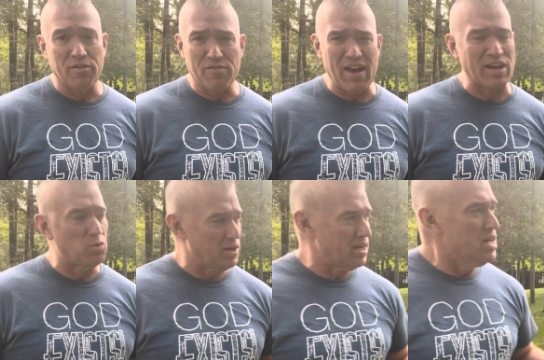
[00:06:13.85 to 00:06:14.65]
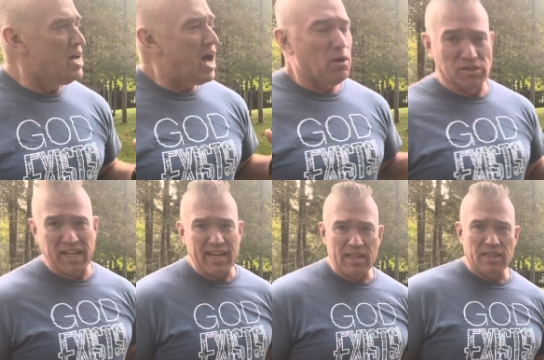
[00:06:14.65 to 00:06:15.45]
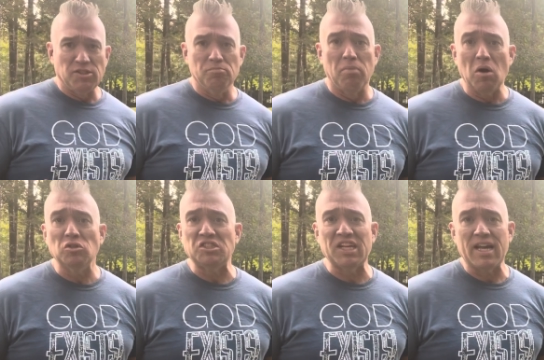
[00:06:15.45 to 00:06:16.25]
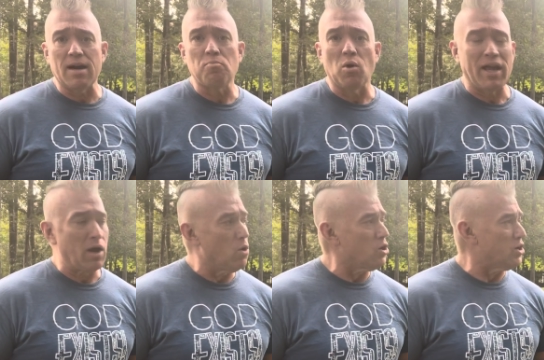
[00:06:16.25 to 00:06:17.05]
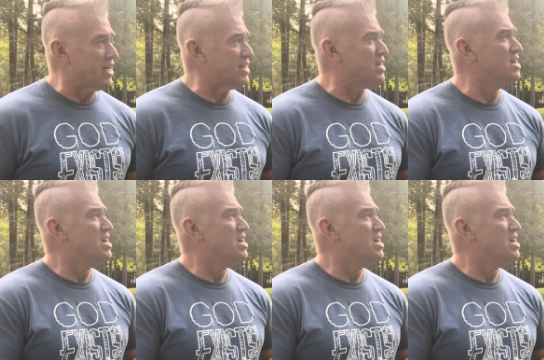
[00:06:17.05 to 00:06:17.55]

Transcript: In fact, when I was getting this bow set up when I ordered it,